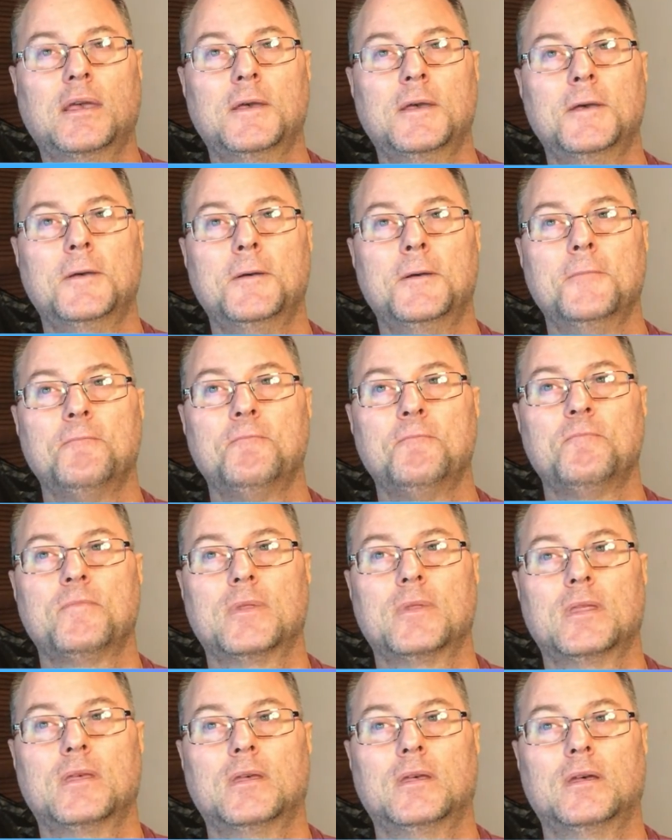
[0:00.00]
a
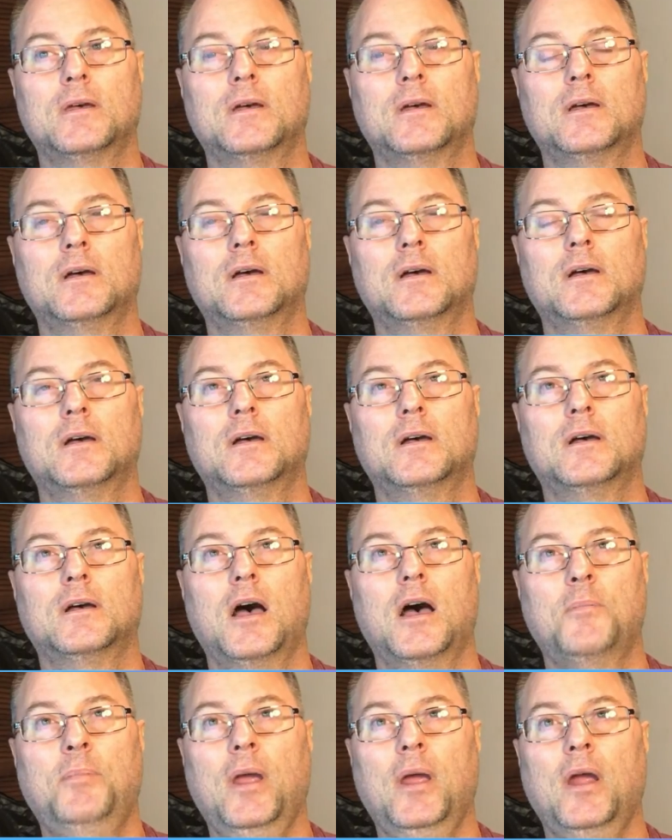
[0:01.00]
paraphrase of a
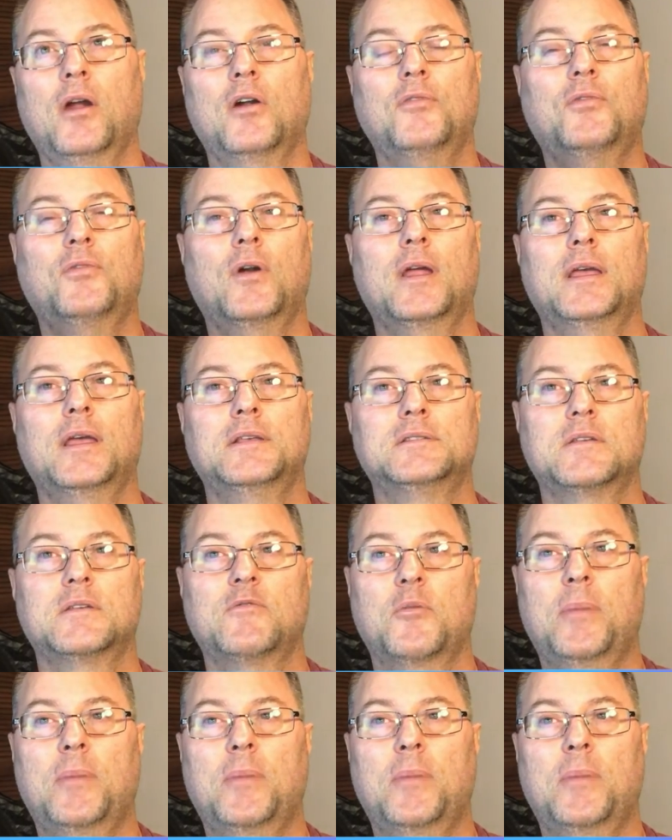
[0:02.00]
passage that Paul wrote